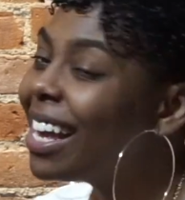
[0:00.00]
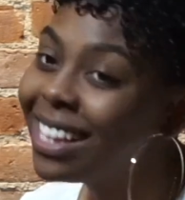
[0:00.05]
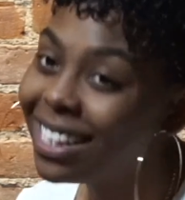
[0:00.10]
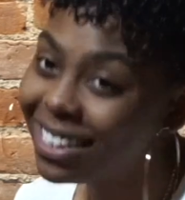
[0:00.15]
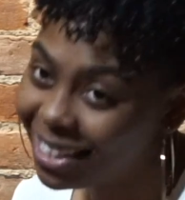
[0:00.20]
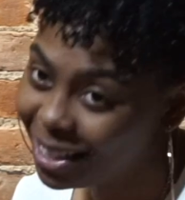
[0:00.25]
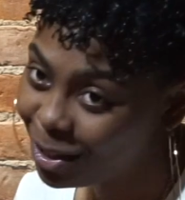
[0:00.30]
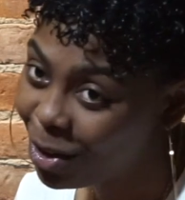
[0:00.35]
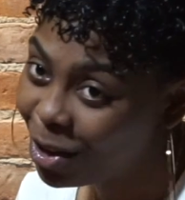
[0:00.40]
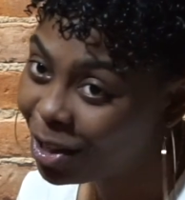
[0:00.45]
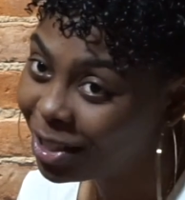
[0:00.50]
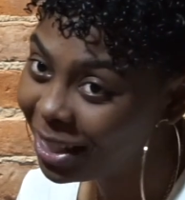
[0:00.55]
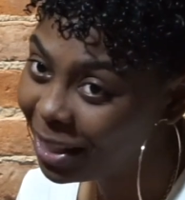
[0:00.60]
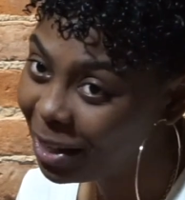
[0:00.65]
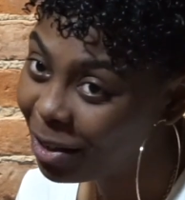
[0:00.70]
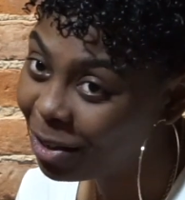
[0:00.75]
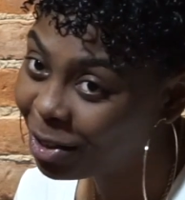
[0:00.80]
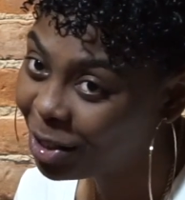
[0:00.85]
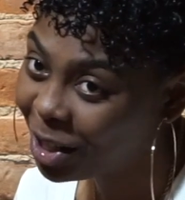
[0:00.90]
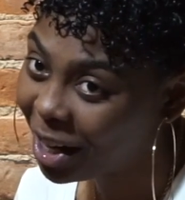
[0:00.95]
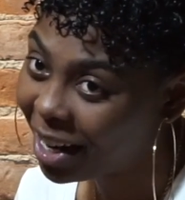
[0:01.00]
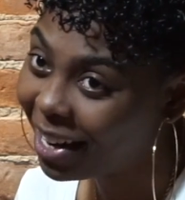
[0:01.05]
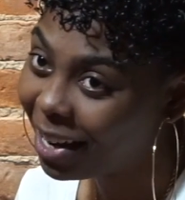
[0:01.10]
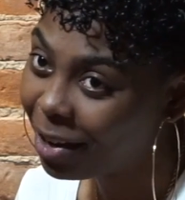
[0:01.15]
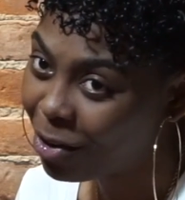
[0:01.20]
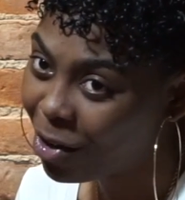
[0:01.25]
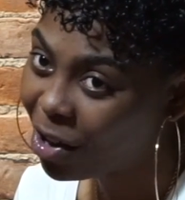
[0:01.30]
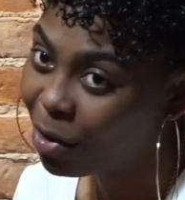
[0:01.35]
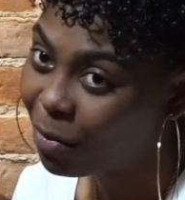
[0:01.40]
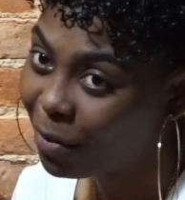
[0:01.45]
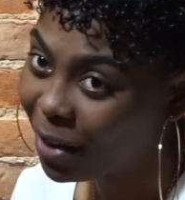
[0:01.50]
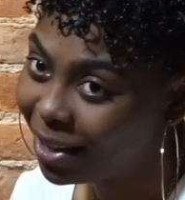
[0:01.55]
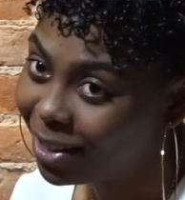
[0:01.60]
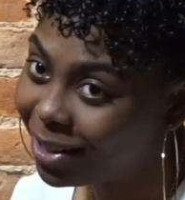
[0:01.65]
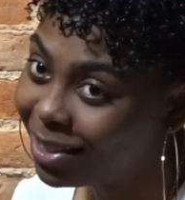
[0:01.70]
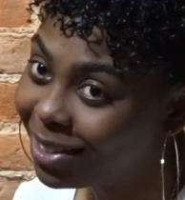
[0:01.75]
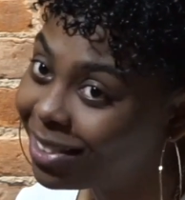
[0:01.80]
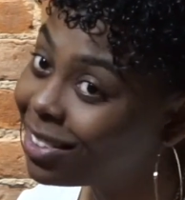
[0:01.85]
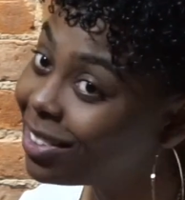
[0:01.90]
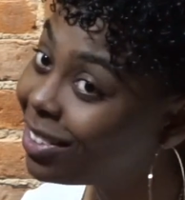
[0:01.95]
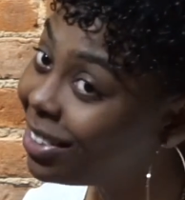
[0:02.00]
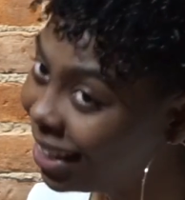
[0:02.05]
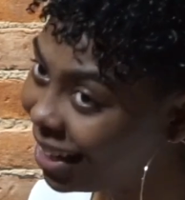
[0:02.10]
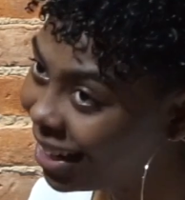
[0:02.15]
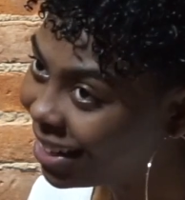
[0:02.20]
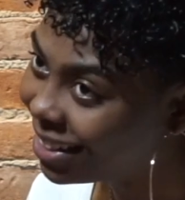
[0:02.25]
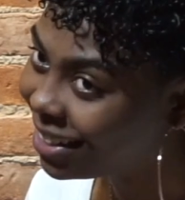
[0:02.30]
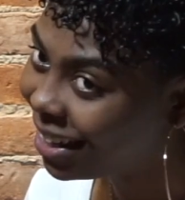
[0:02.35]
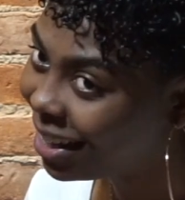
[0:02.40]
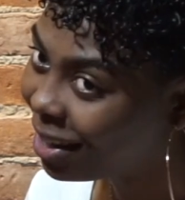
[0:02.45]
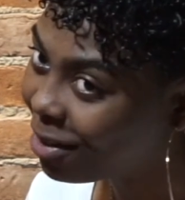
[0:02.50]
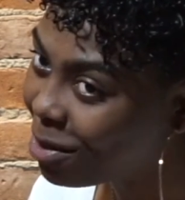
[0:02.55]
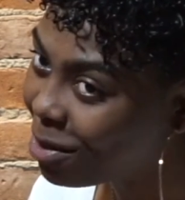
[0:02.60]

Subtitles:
This is all tea, all shade, and all offense. Need I say it